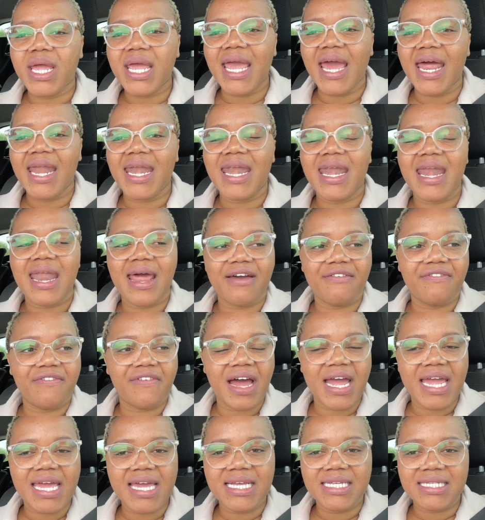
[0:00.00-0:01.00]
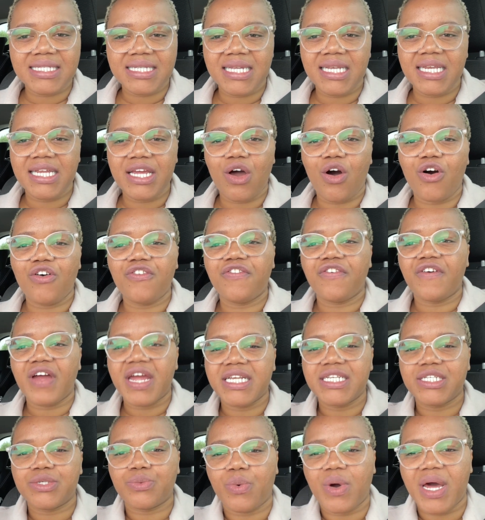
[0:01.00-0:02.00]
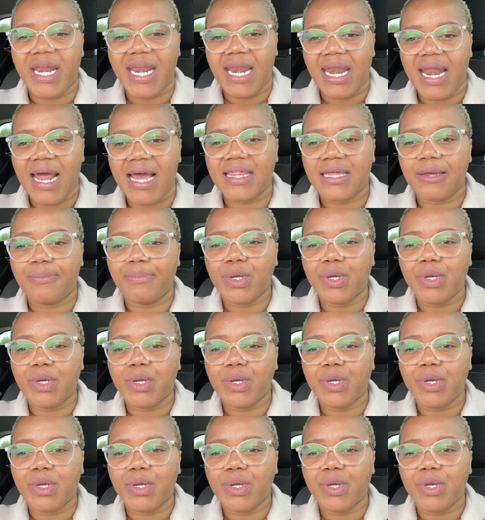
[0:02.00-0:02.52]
can never easily offend one another,